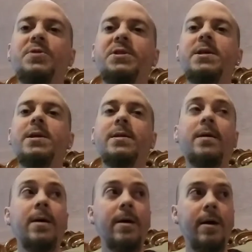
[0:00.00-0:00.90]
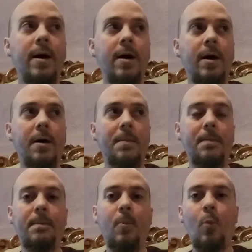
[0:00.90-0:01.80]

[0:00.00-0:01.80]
scene um,